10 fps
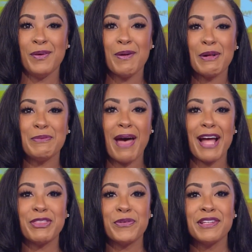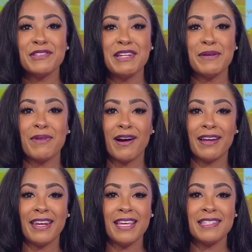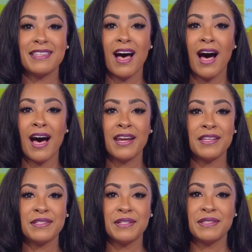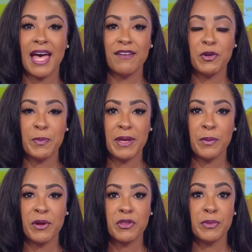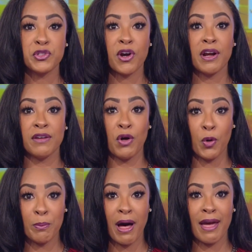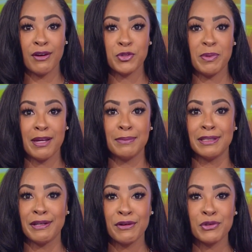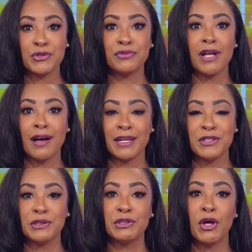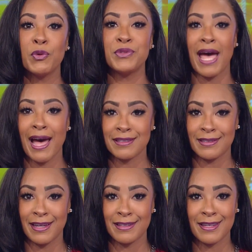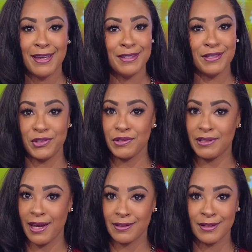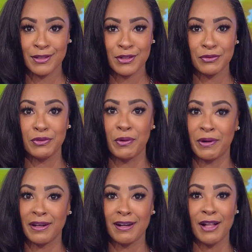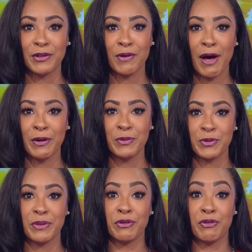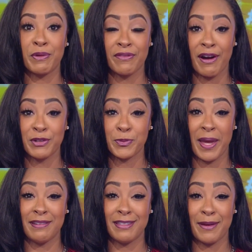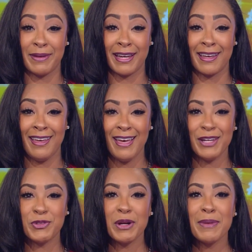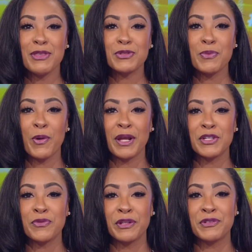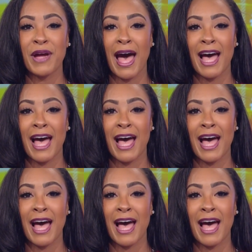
Welcome back. The real estate market is the hottest it's ever been, with the majority of home buyers being millennials flocking to low tax states such as Texas, Florida, and Colorado during the coronavirus pandemic. Joining me this morning is Realtor